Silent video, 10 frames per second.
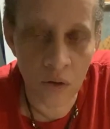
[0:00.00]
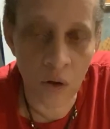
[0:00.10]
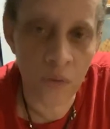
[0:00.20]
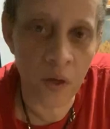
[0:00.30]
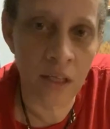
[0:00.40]

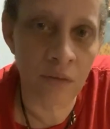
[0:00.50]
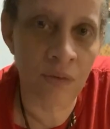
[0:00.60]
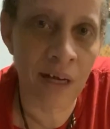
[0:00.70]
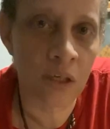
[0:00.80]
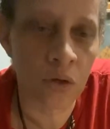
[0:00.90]
things of
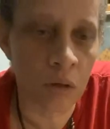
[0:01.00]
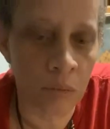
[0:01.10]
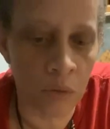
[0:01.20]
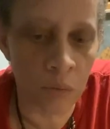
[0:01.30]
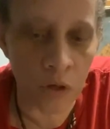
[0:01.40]
that sort.
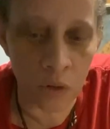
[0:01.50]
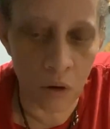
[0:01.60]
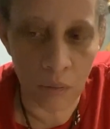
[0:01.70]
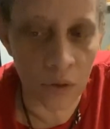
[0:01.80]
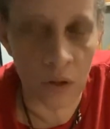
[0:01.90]
But when you
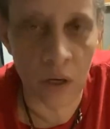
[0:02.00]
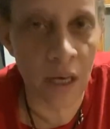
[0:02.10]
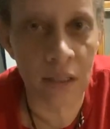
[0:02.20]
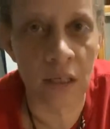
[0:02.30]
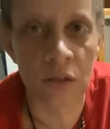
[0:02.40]
walk with your
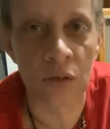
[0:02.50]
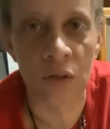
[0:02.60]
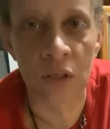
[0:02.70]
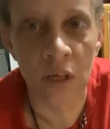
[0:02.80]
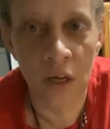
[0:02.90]

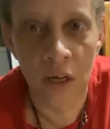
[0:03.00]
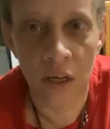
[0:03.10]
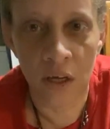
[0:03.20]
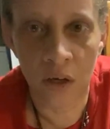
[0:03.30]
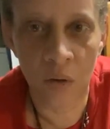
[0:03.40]
ancestors,
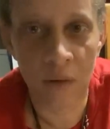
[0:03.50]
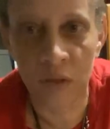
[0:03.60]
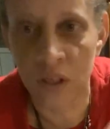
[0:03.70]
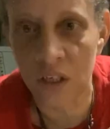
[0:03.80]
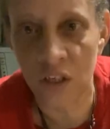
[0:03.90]
you have
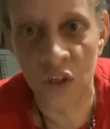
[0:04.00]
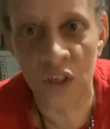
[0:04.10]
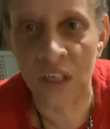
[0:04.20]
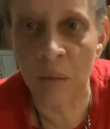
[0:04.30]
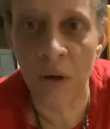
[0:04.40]
to just
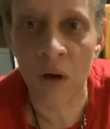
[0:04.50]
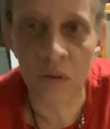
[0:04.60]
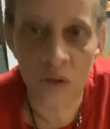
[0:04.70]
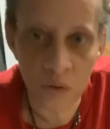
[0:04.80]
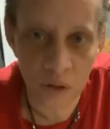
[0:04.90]
step out
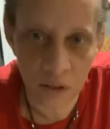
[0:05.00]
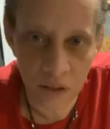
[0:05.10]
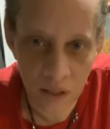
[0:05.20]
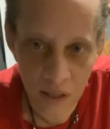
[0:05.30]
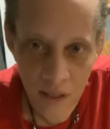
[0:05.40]
and do it.
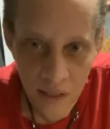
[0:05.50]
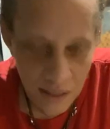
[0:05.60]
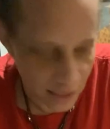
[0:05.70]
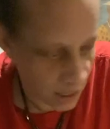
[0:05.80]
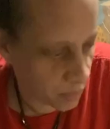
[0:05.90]

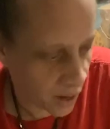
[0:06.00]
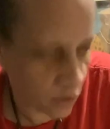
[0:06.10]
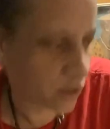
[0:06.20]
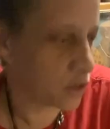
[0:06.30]
Step out and